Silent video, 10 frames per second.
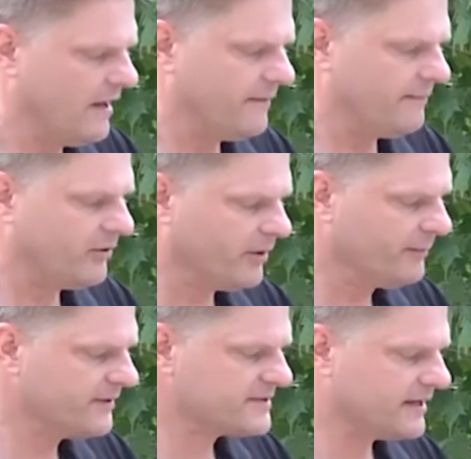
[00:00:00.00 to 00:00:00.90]
The
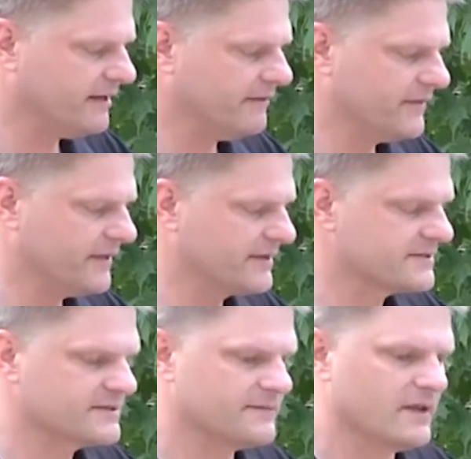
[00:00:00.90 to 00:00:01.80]
purpose of
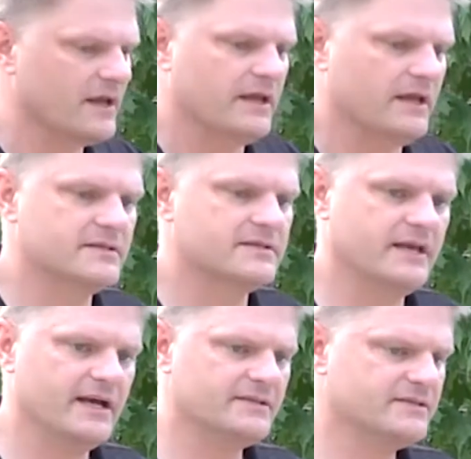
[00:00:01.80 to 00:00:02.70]
this is,
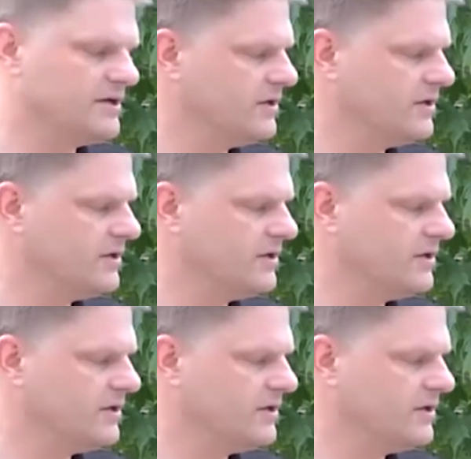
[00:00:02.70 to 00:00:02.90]
yes,